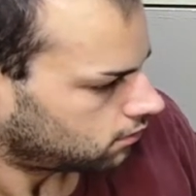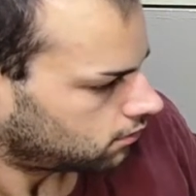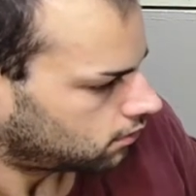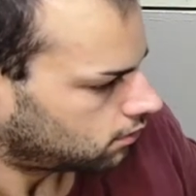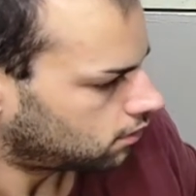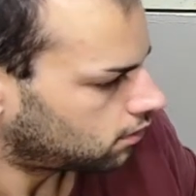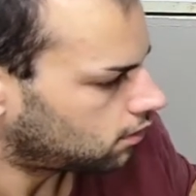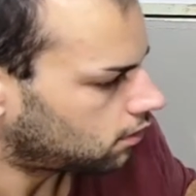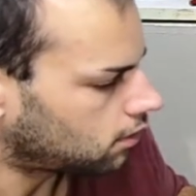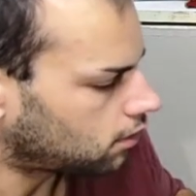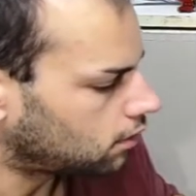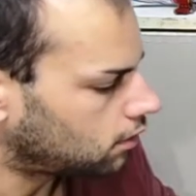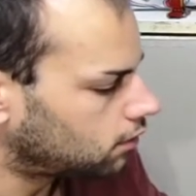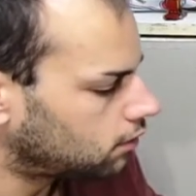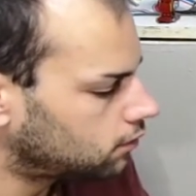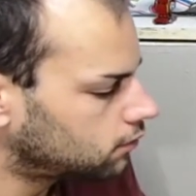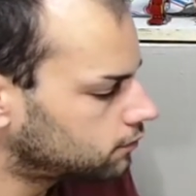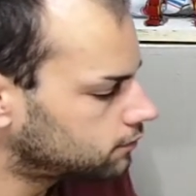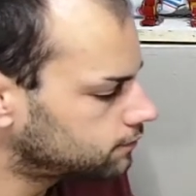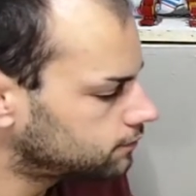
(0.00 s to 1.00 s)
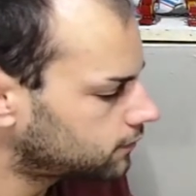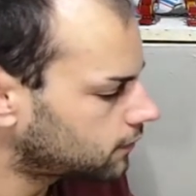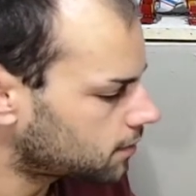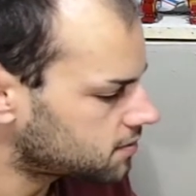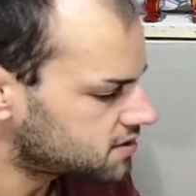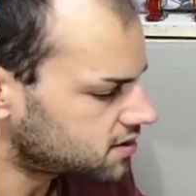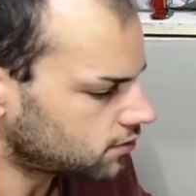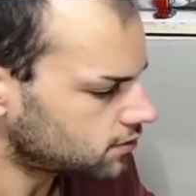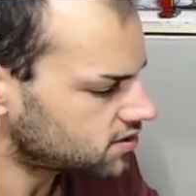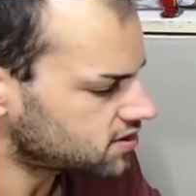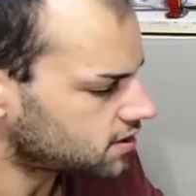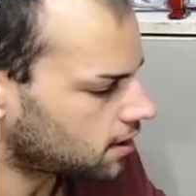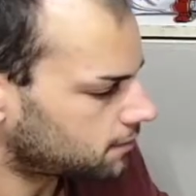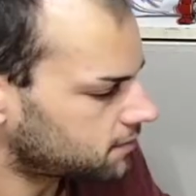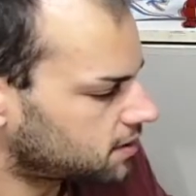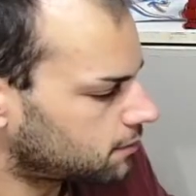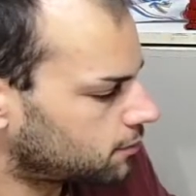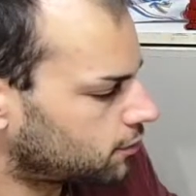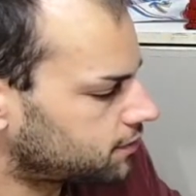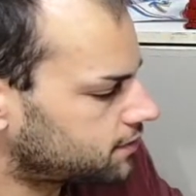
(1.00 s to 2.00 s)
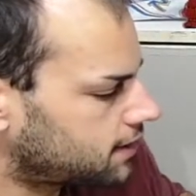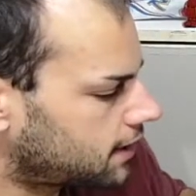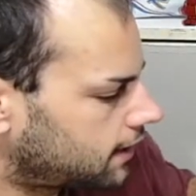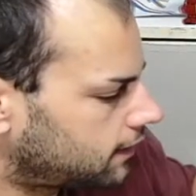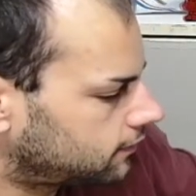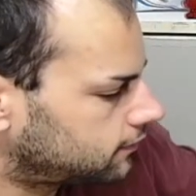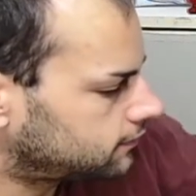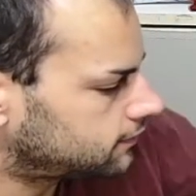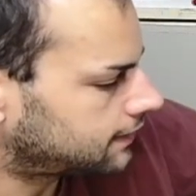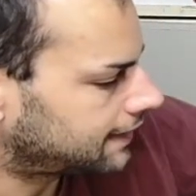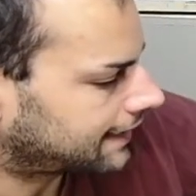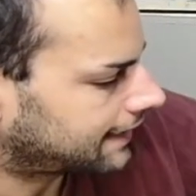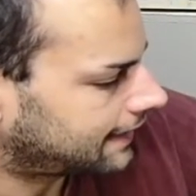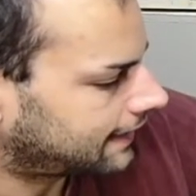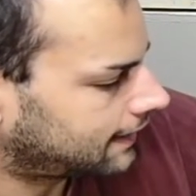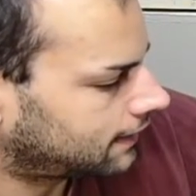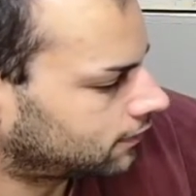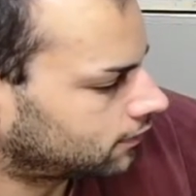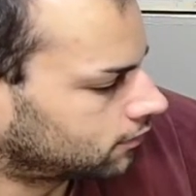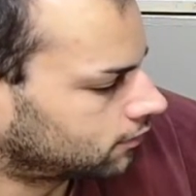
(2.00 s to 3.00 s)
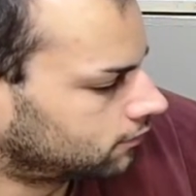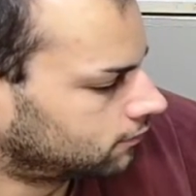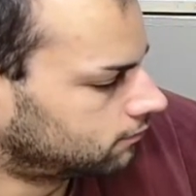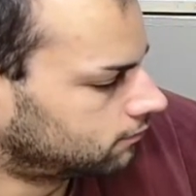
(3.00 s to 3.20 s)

Huh. I'm still stumped about that candle.